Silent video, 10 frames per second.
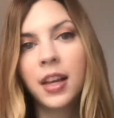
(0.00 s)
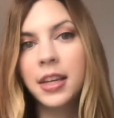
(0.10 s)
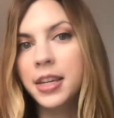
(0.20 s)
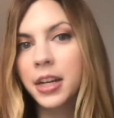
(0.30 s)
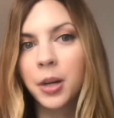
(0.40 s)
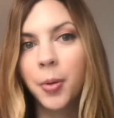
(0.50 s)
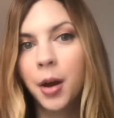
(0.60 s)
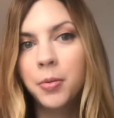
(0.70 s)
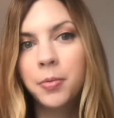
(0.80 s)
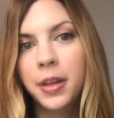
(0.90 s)
year,
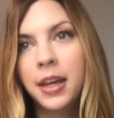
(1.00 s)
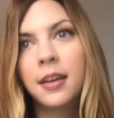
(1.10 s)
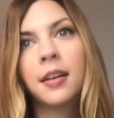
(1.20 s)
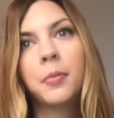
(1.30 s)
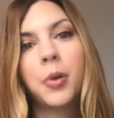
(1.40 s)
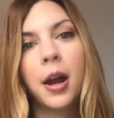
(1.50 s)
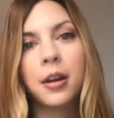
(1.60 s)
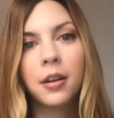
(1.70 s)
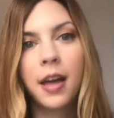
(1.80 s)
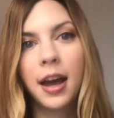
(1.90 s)
probably. Prior
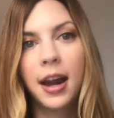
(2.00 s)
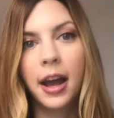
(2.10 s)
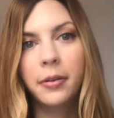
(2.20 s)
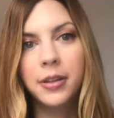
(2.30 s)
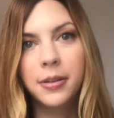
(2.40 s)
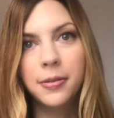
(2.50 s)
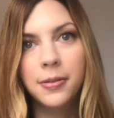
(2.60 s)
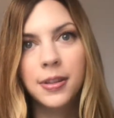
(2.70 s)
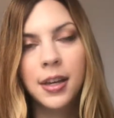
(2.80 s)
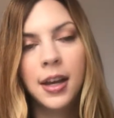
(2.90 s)
to that, I would
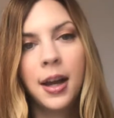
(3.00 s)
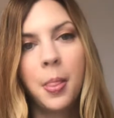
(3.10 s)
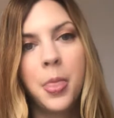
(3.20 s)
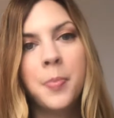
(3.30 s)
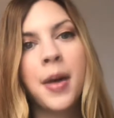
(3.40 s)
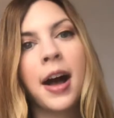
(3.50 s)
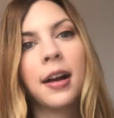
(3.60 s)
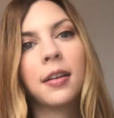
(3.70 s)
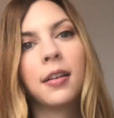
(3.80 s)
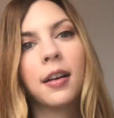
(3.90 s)
use the
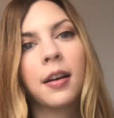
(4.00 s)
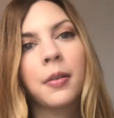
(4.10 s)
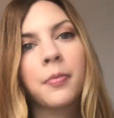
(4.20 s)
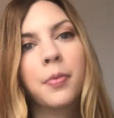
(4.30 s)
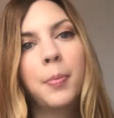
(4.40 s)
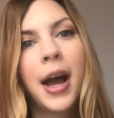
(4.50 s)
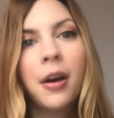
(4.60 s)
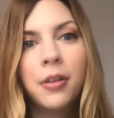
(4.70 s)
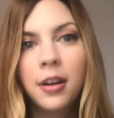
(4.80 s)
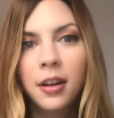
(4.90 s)
MAC
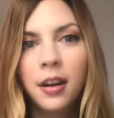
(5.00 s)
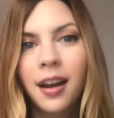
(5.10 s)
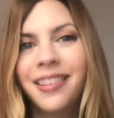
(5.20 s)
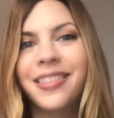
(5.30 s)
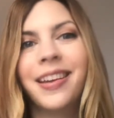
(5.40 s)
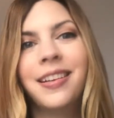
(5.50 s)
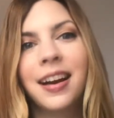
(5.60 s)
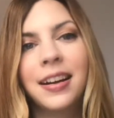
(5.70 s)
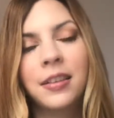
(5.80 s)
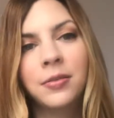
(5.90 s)
powder, and then
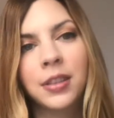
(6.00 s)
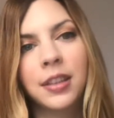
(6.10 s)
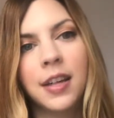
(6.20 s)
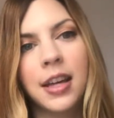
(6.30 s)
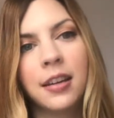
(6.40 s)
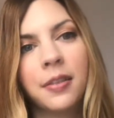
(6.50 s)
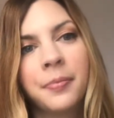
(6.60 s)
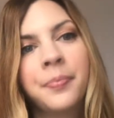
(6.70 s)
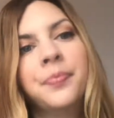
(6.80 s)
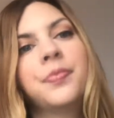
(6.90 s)
I didn't really like
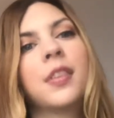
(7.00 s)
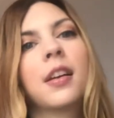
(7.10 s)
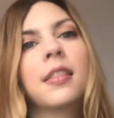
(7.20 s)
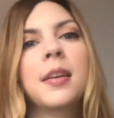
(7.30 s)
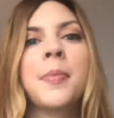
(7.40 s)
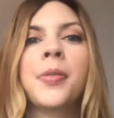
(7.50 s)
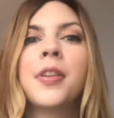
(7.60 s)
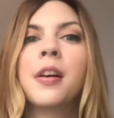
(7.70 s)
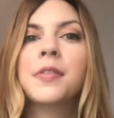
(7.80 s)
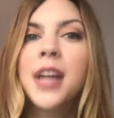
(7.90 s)
the amount
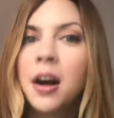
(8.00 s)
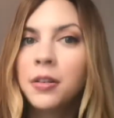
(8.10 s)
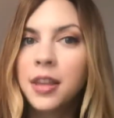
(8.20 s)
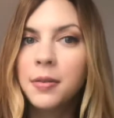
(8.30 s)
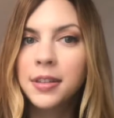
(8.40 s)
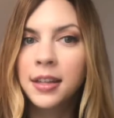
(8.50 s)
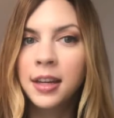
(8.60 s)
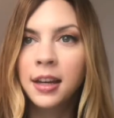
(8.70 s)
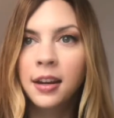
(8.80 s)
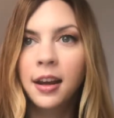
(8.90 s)
of talc that was in
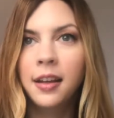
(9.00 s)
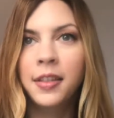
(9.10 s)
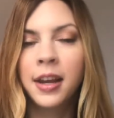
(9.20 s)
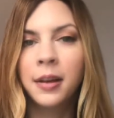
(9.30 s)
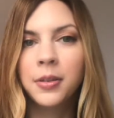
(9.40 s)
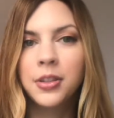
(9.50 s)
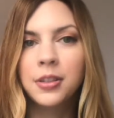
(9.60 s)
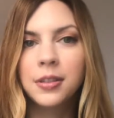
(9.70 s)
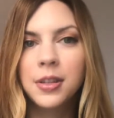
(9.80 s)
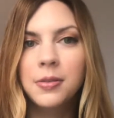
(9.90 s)
it, and then I would
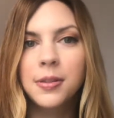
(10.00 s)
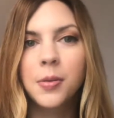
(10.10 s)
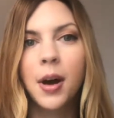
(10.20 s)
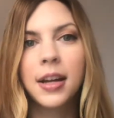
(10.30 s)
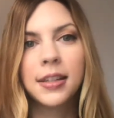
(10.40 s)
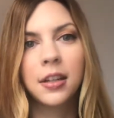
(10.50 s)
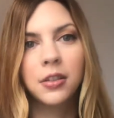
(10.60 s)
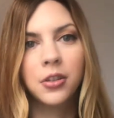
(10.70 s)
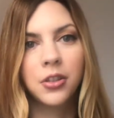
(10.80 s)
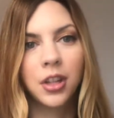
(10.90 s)
just use the YSL
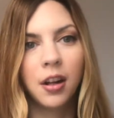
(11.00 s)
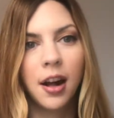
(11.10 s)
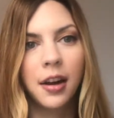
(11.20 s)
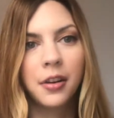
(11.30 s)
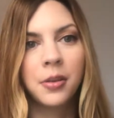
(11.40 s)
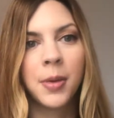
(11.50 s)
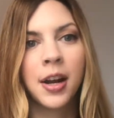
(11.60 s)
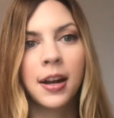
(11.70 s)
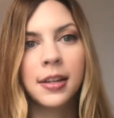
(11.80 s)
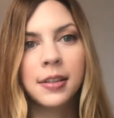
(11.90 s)
Touche Eclat under my
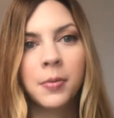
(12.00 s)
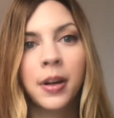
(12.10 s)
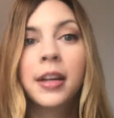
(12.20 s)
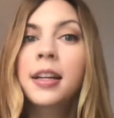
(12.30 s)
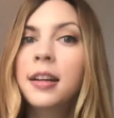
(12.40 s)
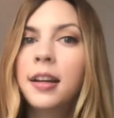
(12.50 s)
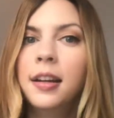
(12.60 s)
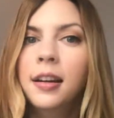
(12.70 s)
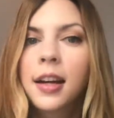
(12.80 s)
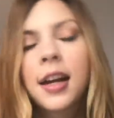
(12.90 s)
eyes and where I needed
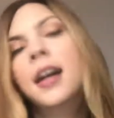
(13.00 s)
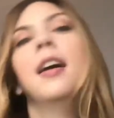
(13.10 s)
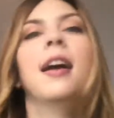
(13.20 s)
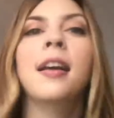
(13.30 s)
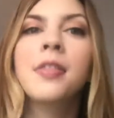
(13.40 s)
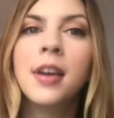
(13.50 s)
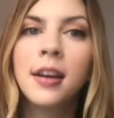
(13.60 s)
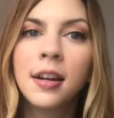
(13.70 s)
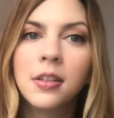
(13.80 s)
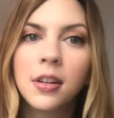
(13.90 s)
it. And
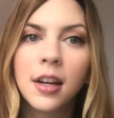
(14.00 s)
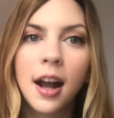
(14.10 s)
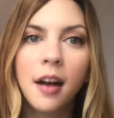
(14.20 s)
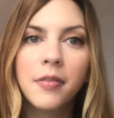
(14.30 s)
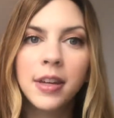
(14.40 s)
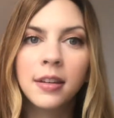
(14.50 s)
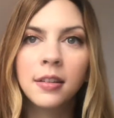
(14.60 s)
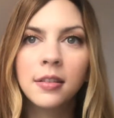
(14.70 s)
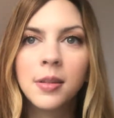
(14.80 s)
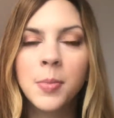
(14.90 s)
then I started
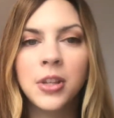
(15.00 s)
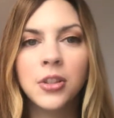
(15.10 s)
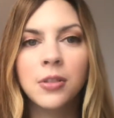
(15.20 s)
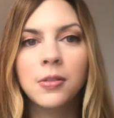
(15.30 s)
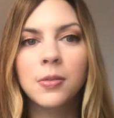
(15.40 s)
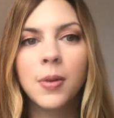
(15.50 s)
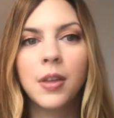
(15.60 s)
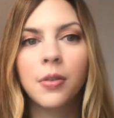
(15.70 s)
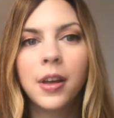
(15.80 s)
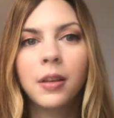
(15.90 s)
having some issues
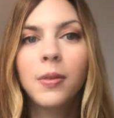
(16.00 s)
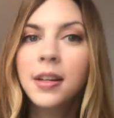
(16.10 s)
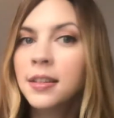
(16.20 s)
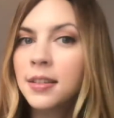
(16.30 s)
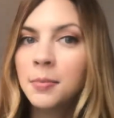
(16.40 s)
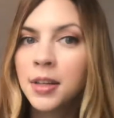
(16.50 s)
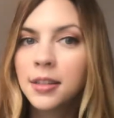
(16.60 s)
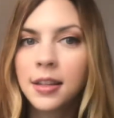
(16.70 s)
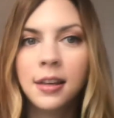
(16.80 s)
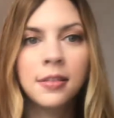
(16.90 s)
with like redness in my
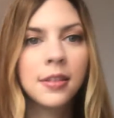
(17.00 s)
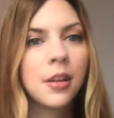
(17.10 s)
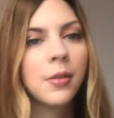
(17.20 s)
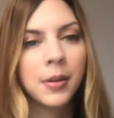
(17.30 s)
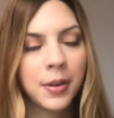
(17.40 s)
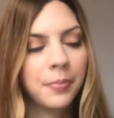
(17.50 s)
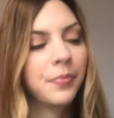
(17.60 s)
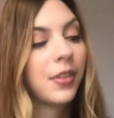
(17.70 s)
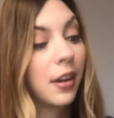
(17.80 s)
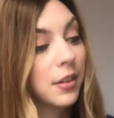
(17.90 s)
skin, so anyway,
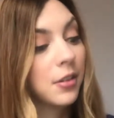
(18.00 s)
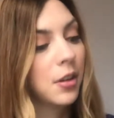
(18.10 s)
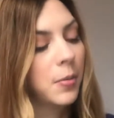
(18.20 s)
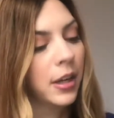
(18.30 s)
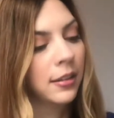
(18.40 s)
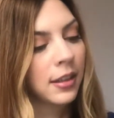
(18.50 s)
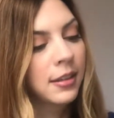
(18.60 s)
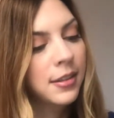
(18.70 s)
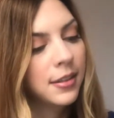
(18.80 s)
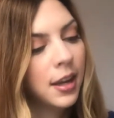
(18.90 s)
I started wearing
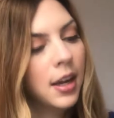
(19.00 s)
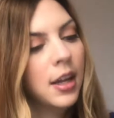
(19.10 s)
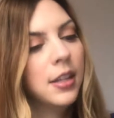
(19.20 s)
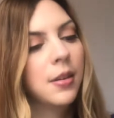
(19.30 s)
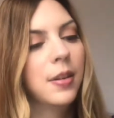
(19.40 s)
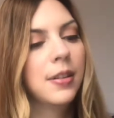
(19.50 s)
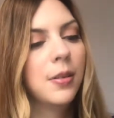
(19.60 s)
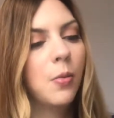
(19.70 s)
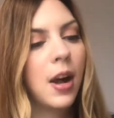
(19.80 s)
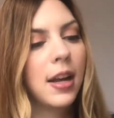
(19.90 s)
this. So it is the
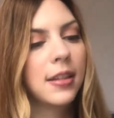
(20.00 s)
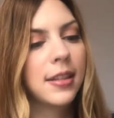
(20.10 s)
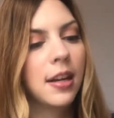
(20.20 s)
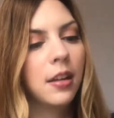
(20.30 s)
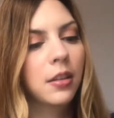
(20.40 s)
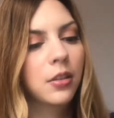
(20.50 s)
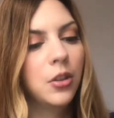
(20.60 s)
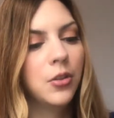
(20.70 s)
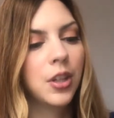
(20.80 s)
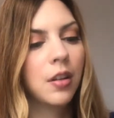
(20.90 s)
YSL
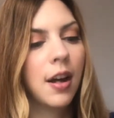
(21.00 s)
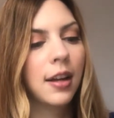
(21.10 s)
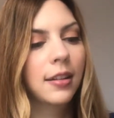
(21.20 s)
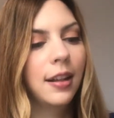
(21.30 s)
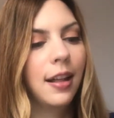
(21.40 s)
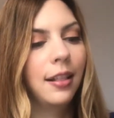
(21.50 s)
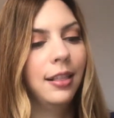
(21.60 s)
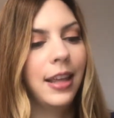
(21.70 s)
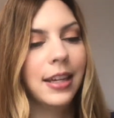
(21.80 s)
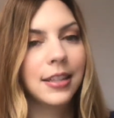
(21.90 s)
Touche Eclat
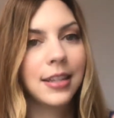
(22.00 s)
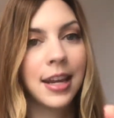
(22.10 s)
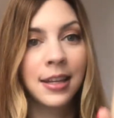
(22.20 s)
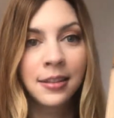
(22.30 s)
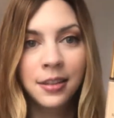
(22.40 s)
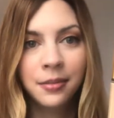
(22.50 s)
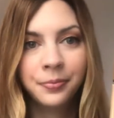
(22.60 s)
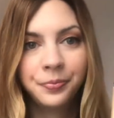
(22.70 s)
Lait Tint,